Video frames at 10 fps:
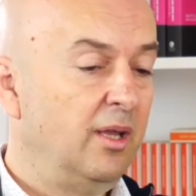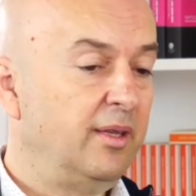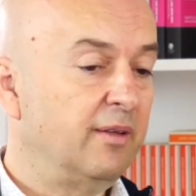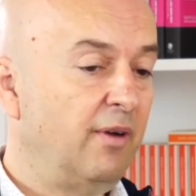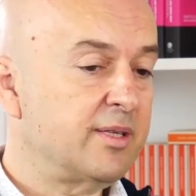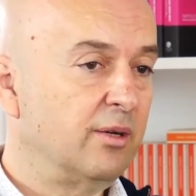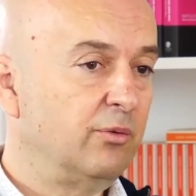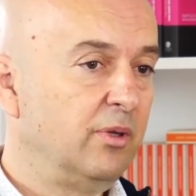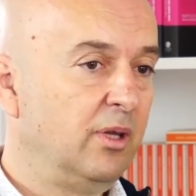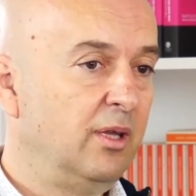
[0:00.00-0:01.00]
The advice I
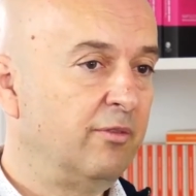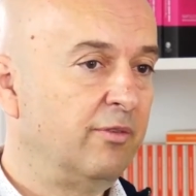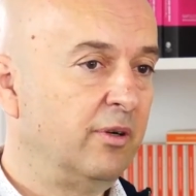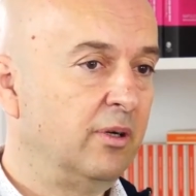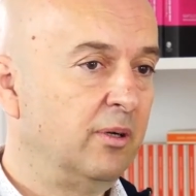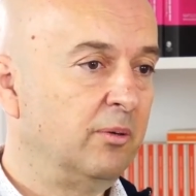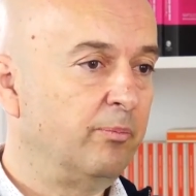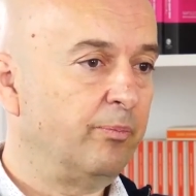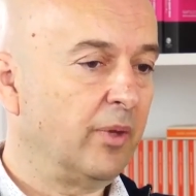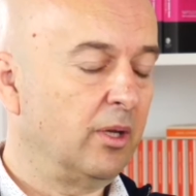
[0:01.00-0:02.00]
would give uh,
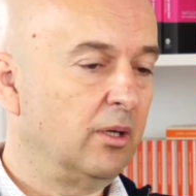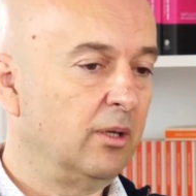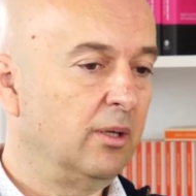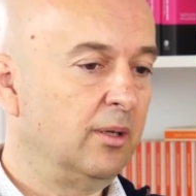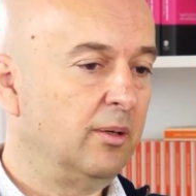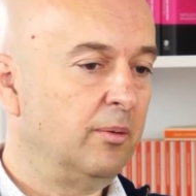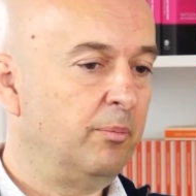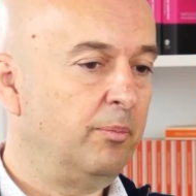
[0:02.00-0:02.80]
uh,